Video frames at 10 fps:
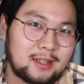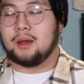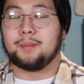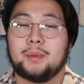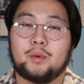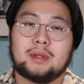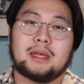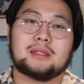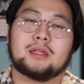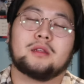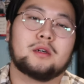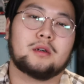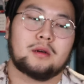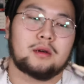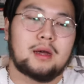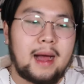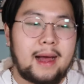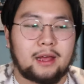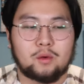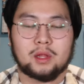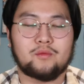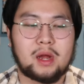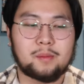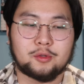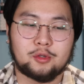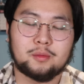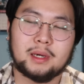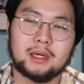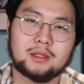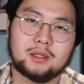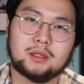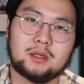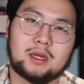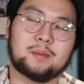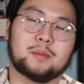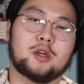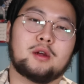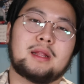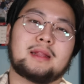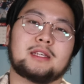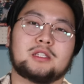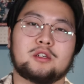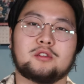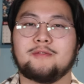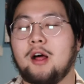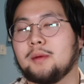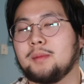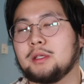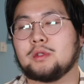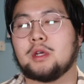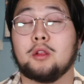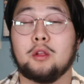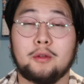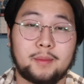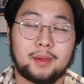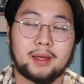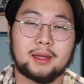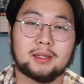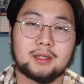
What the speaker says: But with that said, though, I don't wanna ramble too much. I'm sorry that this year's Vlogmas was all over the place.